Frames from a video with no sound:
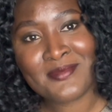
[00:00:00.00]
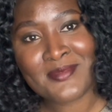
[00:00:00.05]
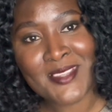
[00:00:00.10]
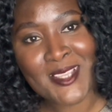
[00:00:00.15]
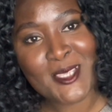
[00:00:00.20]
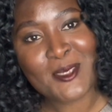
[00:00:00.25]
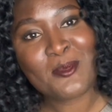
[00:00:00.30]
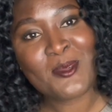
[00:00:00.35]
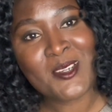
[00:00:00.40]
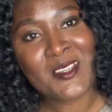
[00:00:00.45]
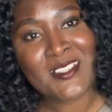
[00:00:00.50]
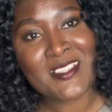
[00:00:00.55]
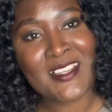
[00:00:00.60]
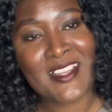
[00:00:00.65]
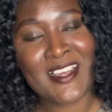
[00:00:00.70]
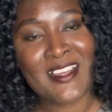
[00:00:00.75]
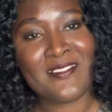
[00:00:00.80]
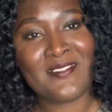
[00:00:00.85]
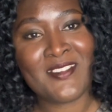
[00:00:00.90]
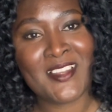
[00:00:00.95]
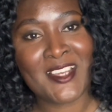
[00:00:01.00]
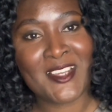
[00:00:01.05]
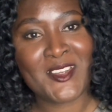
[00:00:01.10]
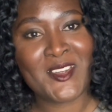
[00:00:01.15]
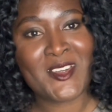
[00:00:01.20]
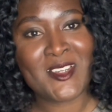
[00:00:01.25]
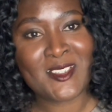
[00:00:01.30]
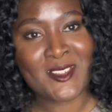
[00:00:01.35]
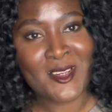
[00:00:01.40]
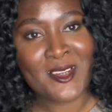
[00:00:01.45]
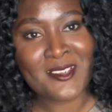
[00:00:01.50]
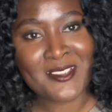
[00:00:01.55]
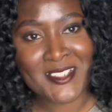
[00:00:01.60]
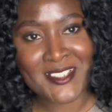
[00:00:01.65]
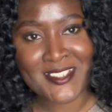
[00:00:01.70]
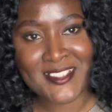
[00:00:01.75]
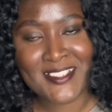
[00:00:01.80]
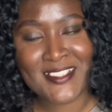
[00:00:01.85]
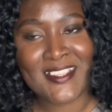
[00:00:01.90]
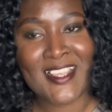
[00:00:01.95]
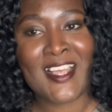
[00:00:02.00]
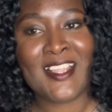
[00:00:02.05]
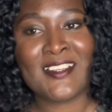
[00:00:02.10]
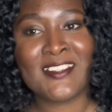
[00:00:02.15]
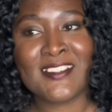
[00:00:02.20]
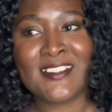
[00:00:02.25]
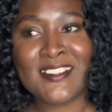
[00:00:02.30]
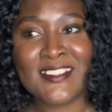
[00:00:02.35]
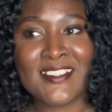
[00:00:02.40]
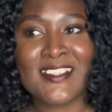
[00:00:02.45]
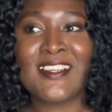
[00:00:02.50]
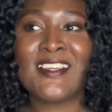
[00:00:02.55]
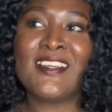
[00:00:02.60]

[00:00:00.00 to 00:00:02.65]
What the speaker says: Experience life like you're a tourist and